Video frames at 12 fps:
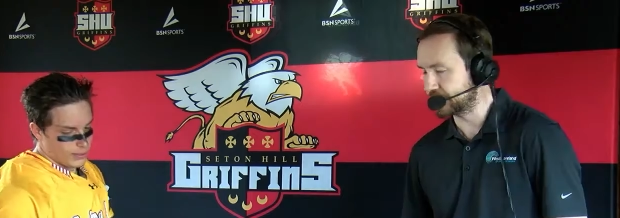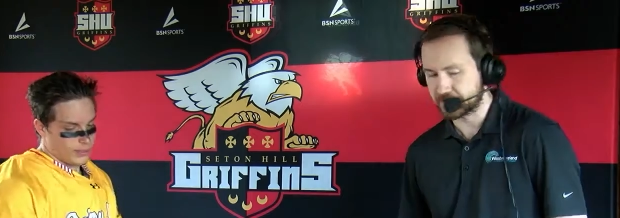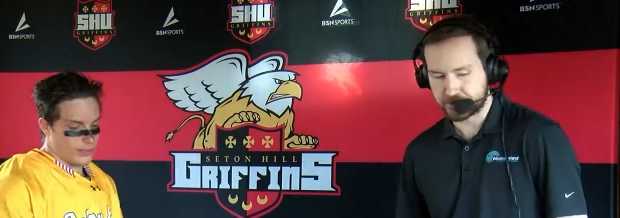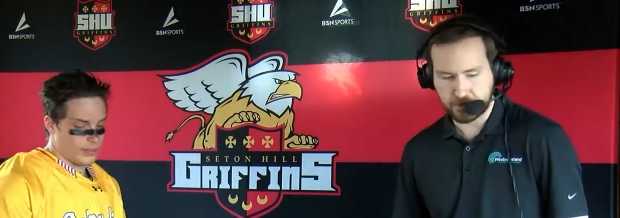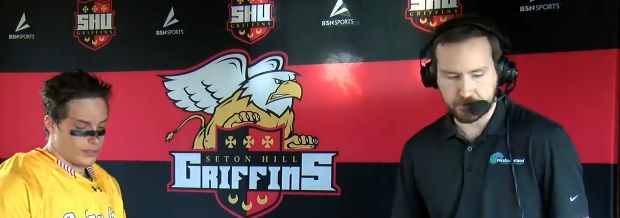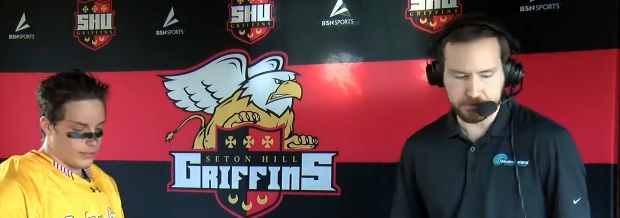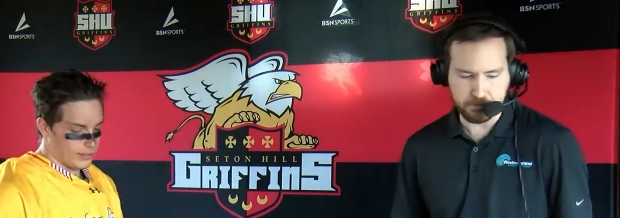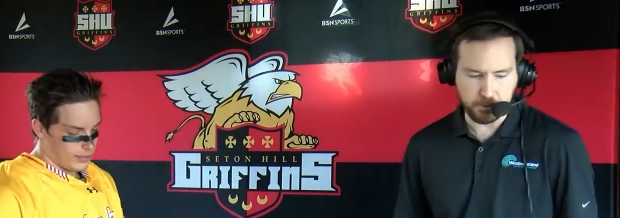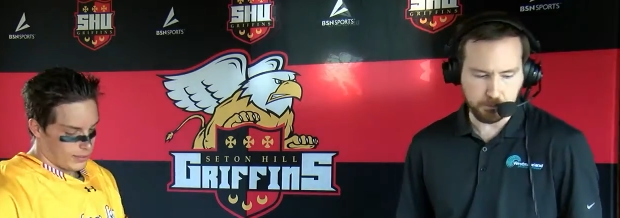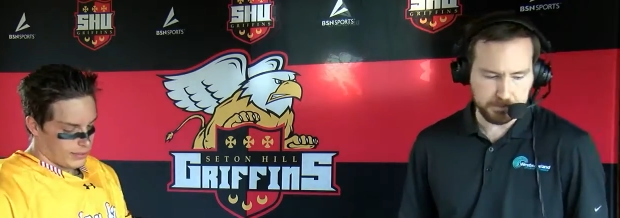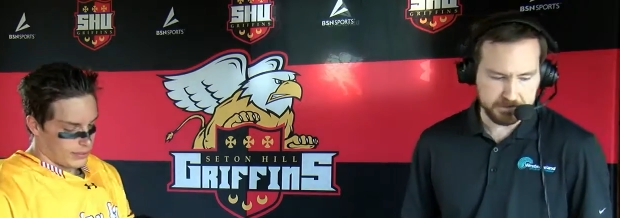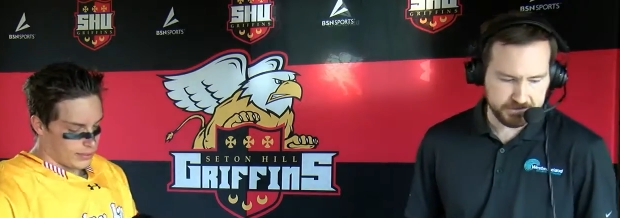Speaker 1: And so you
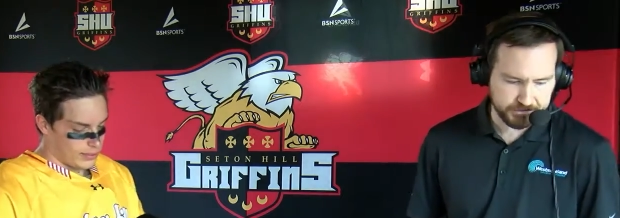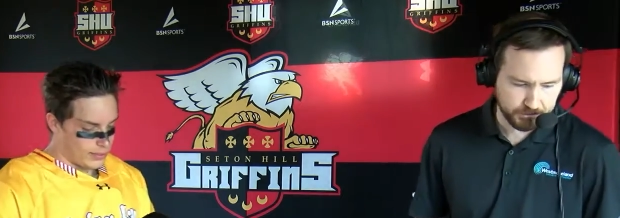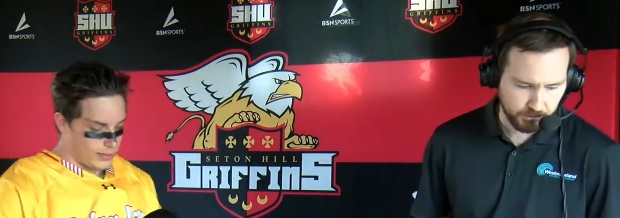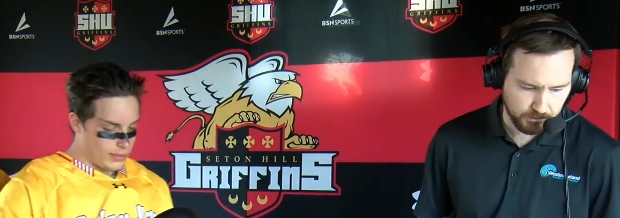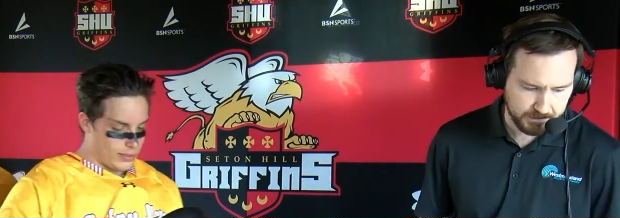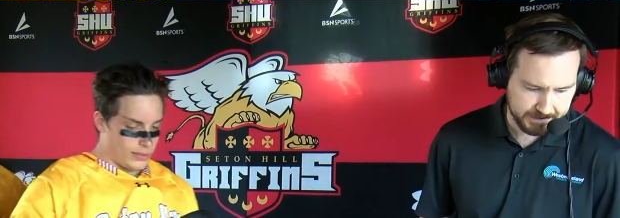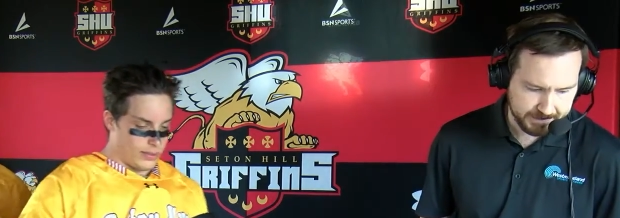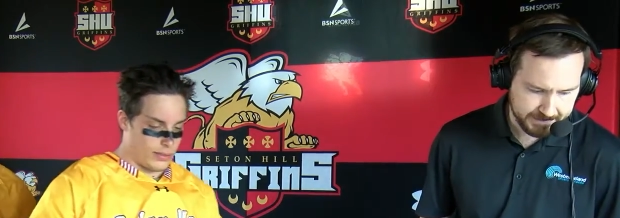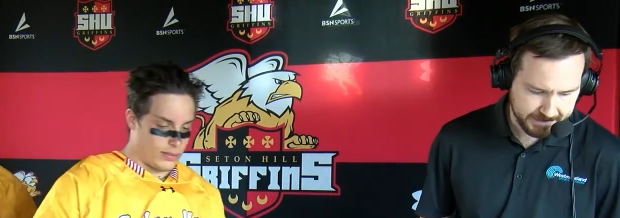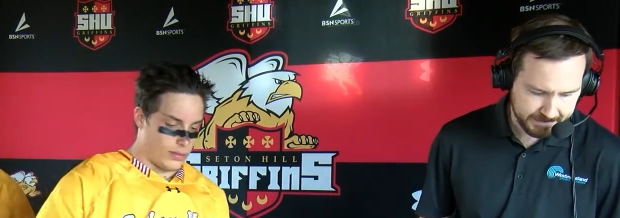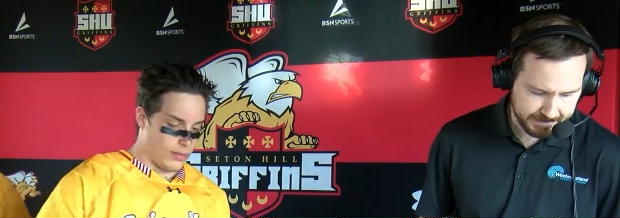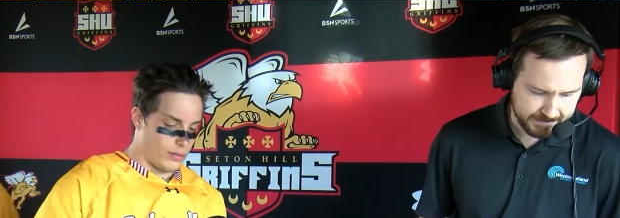open the scoring
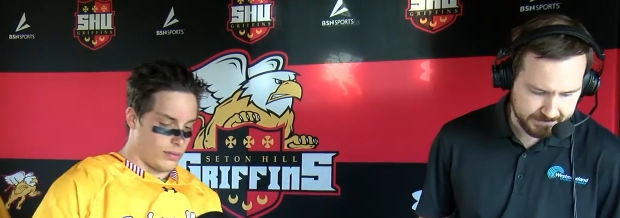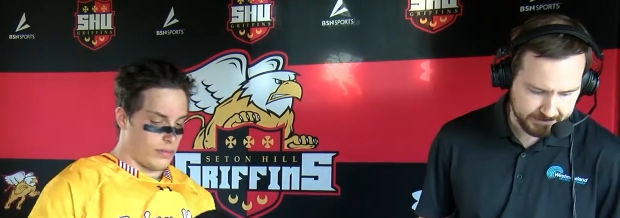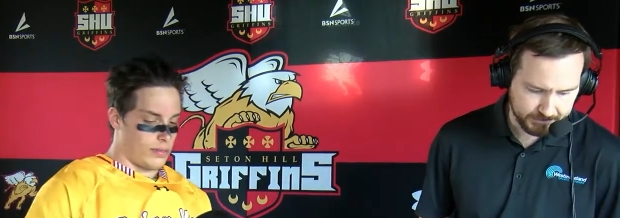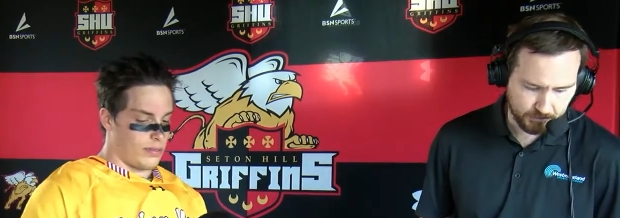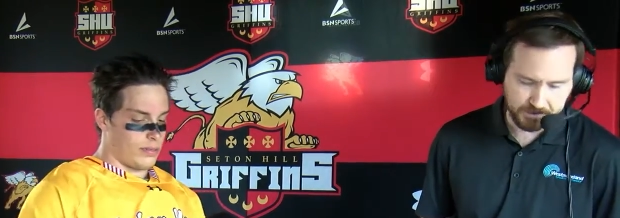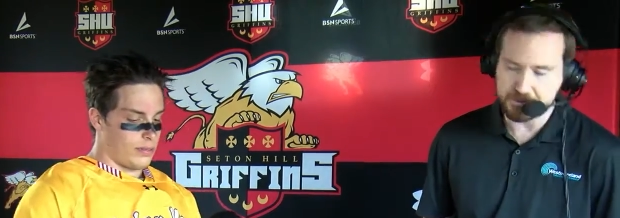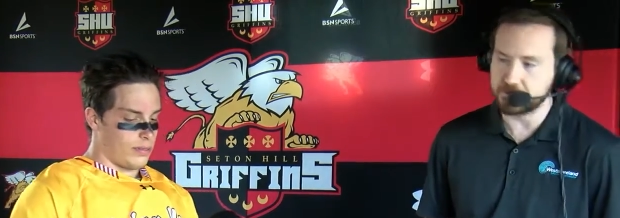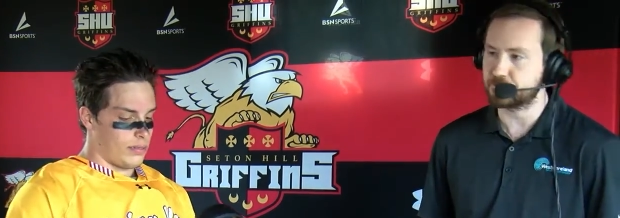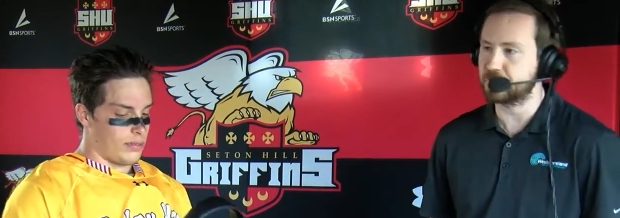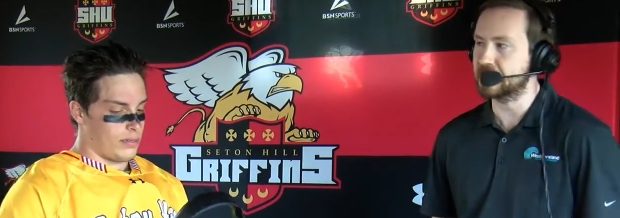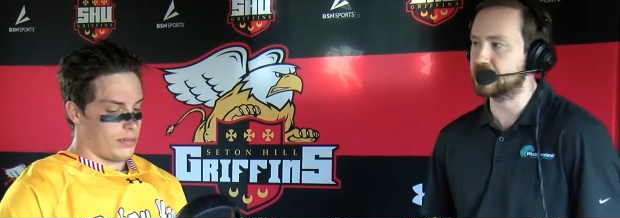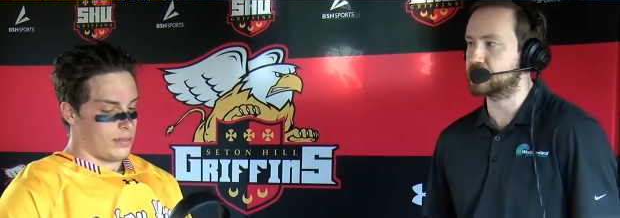in this one, you
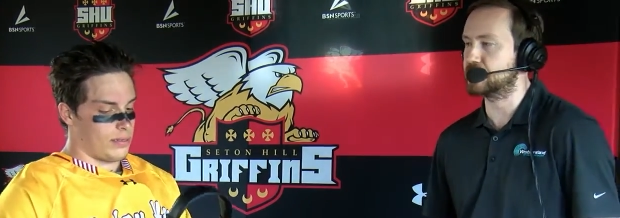finish the